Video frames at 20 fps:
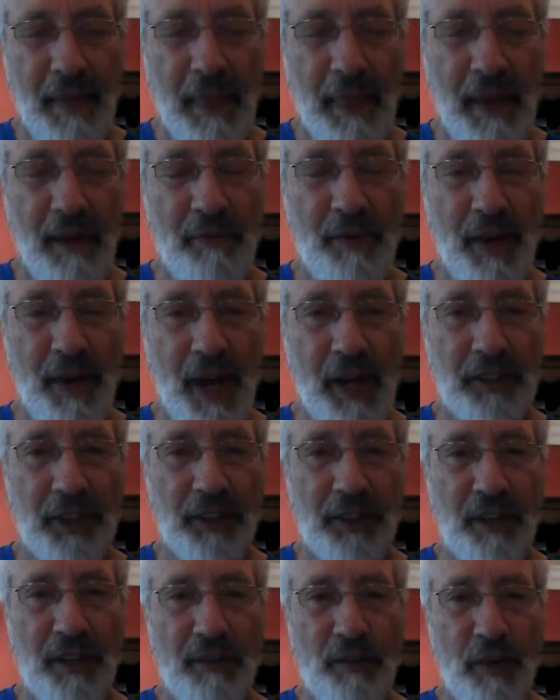if we ask
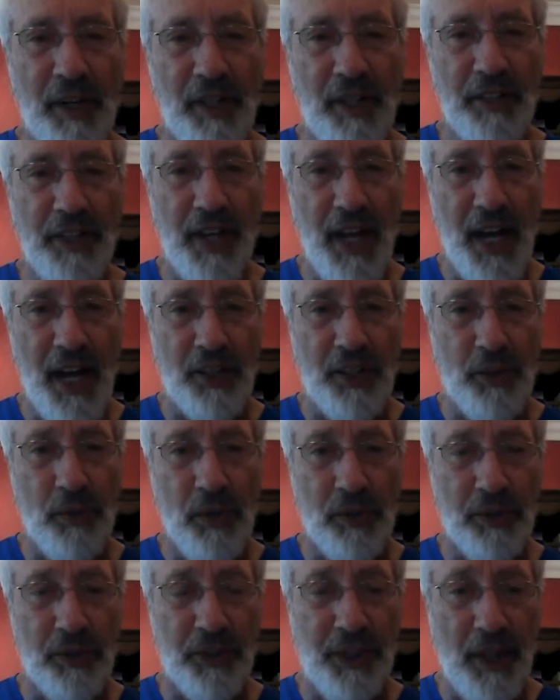ourselves, what is the
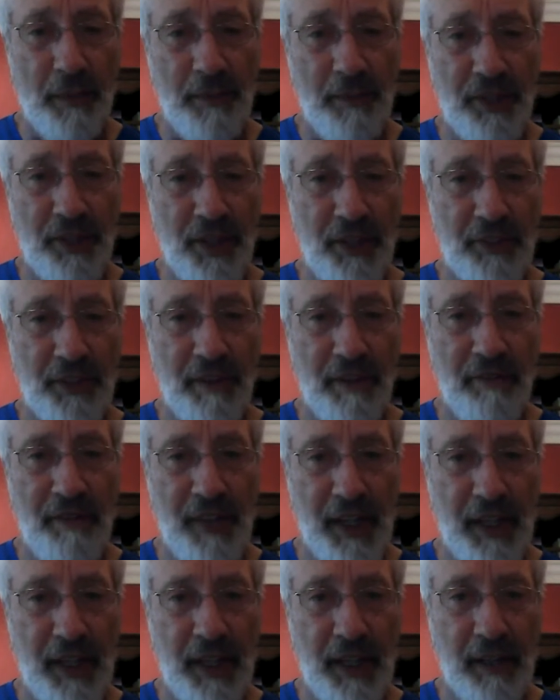actual substance of
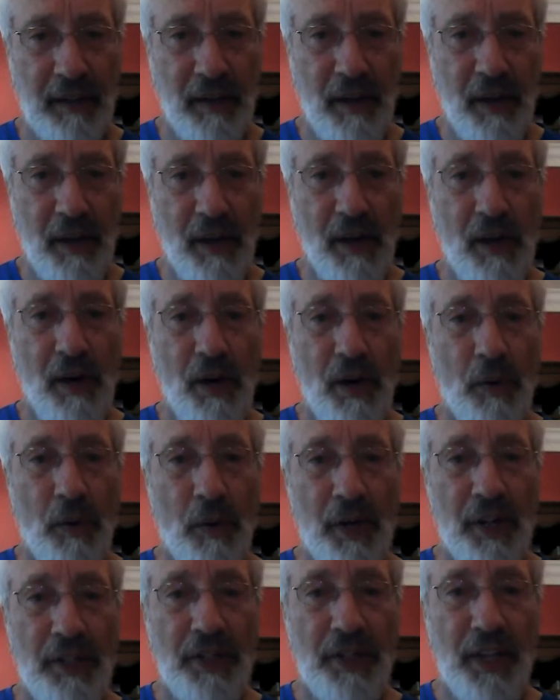thinking?
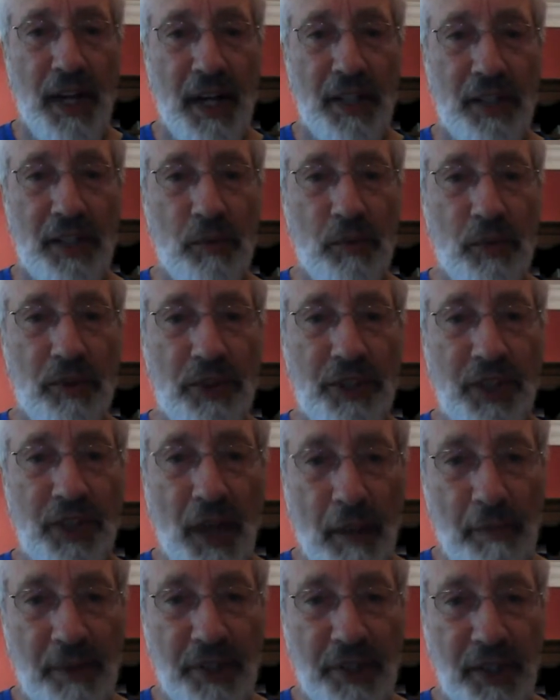What is the actual
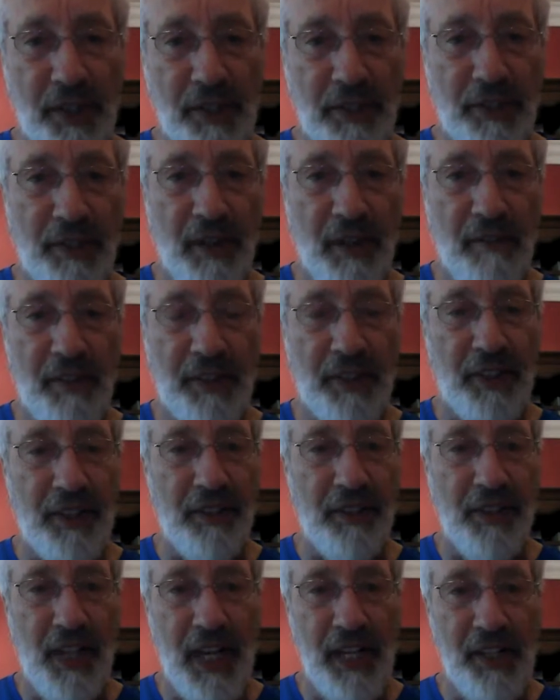substance of a
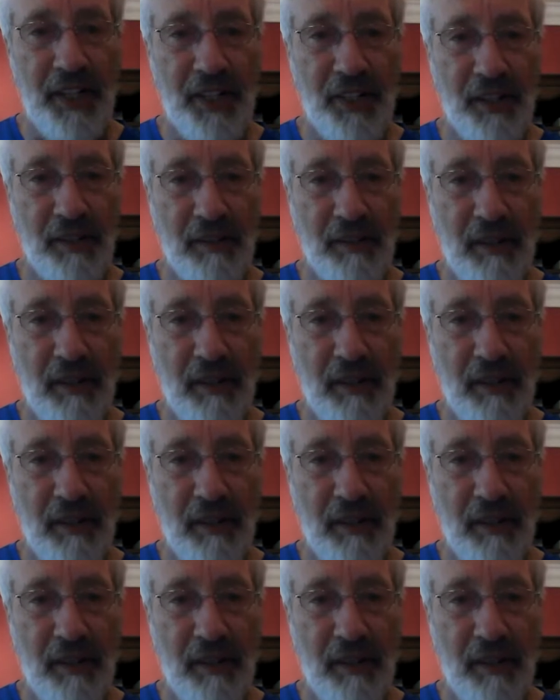sensation?